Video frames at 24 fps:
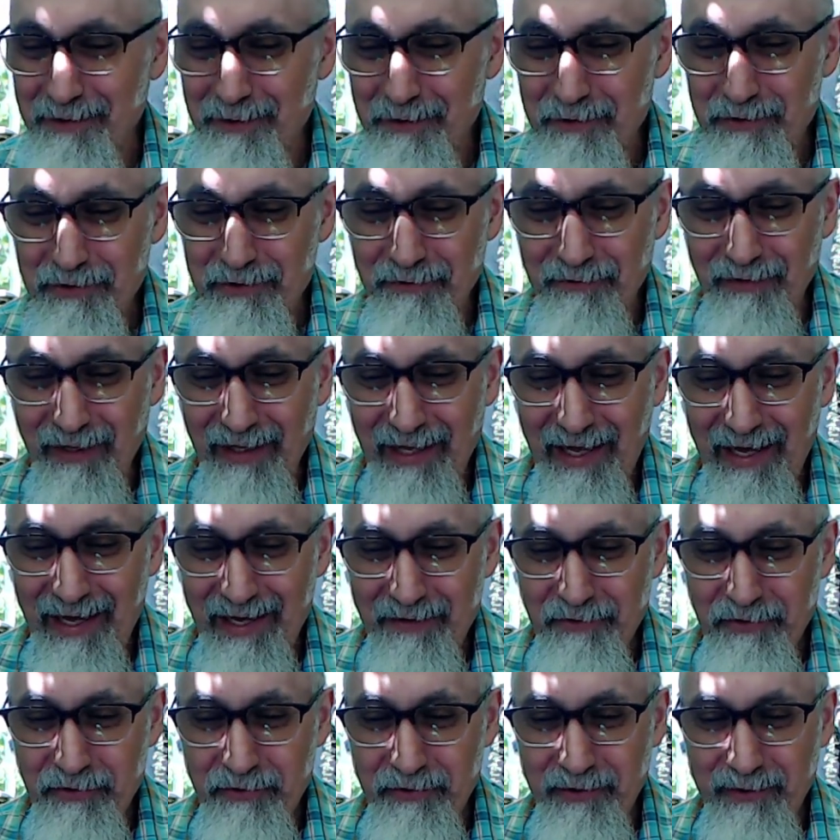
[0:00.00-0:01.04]
sort of a
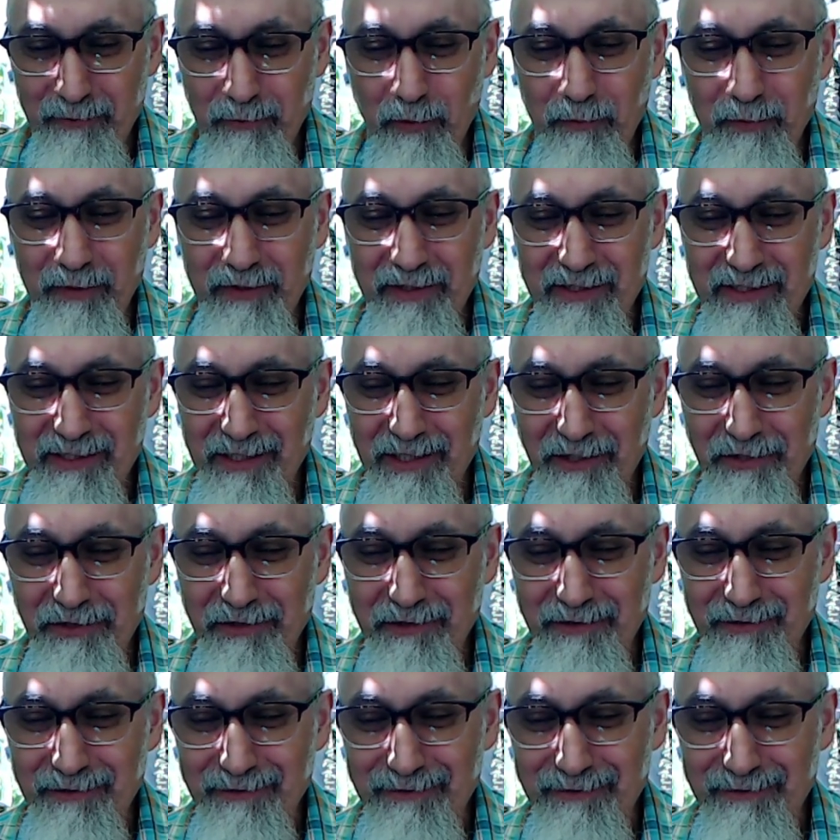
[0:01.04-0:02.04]
live stream open discussion